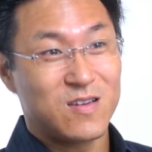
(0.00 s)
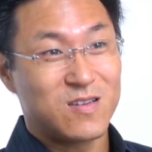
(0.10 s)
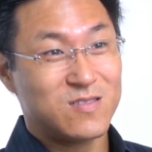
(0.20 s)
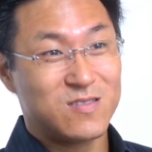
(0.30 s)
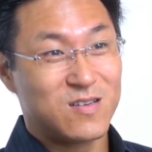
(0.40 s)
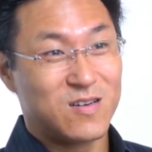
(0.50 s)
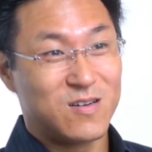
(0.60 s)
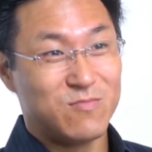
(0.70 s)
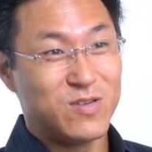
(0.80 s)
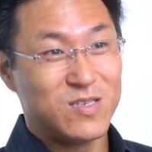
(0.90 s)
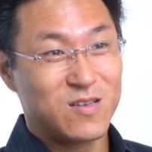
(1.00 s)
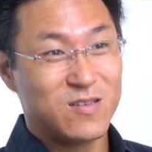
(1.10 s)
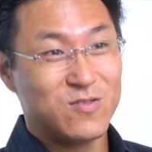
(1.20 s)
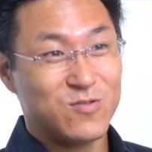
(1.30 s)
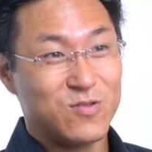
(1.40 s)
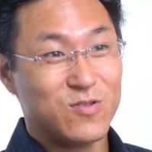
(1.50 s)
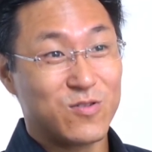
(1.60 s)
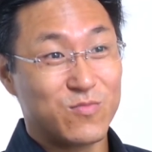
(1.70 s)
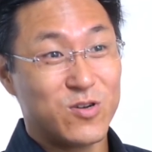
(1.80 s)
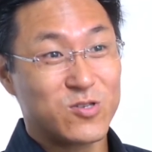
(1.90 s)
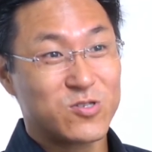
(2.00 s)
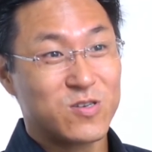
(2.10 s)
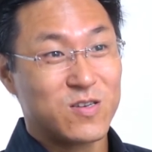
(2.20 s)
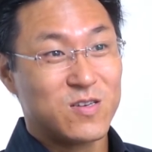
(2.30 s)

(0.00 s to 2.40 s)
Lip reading: and basically doing not much.